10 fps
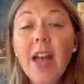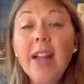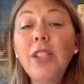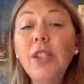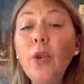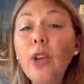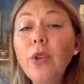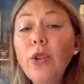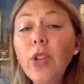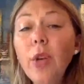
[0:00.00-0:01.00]
And so
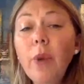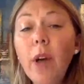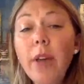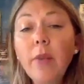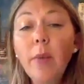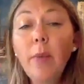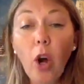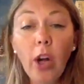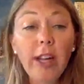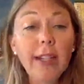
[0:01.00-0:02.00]
usually when we're
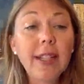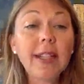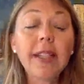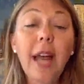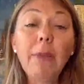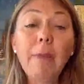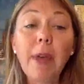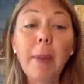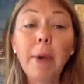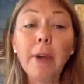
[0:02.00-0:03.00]
marketing to this type of
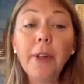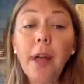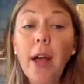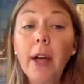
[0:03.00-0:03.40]
people,